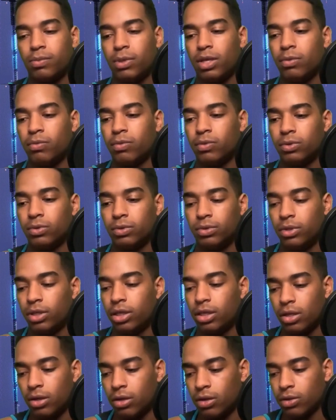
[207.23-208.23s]
people
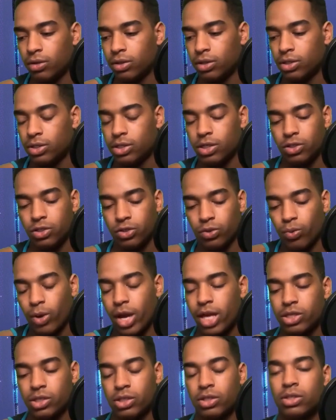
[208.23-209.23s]
in all these
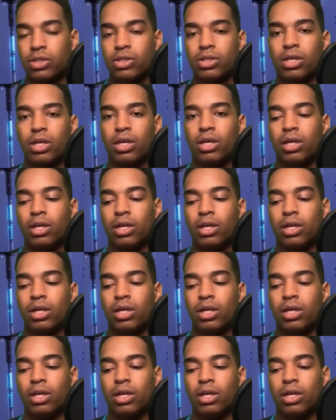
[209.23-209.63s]
situations,